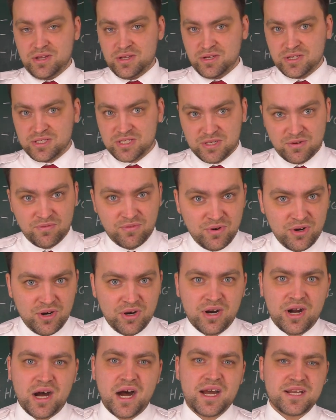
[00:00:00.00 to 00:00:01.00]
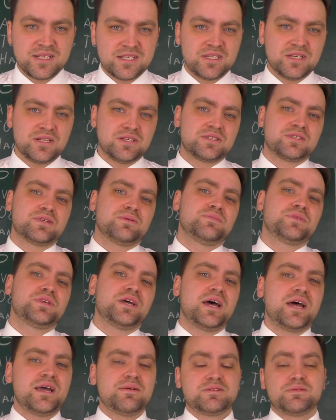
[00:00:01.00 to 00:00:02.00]
severe icing
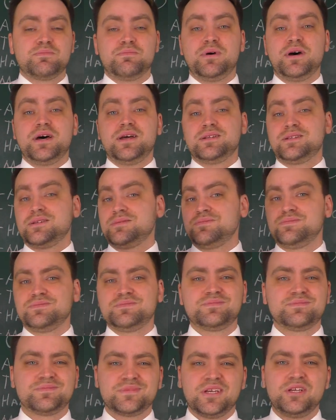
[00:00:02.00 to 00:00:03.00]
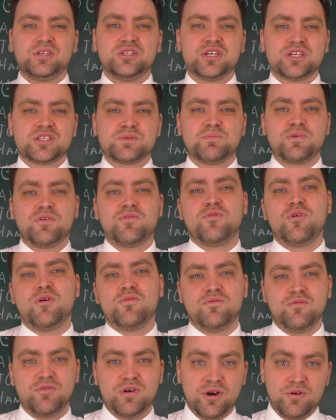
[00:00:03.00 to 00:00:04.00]
sometimes, but it just
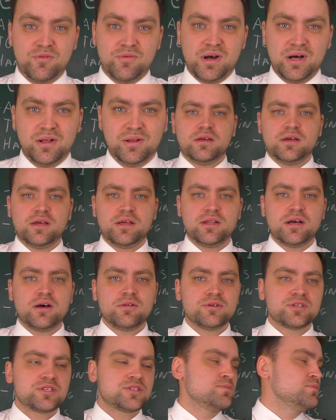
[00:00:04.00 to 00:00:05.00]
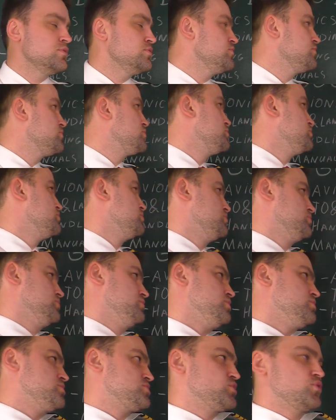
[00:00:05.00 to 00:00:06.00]
performed very well. And now let's move to
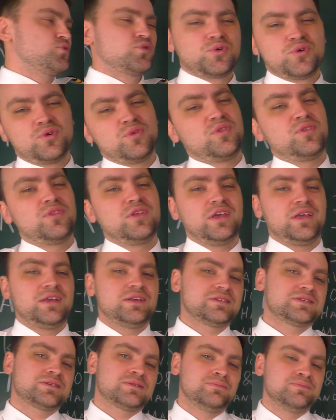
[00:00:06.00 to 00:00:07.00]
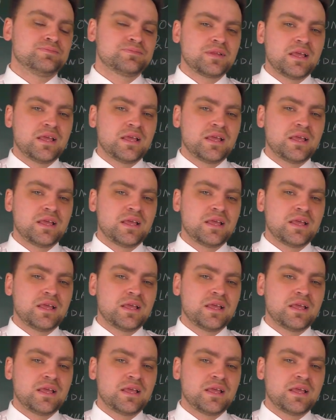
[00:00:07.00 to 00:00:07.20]
not so good things.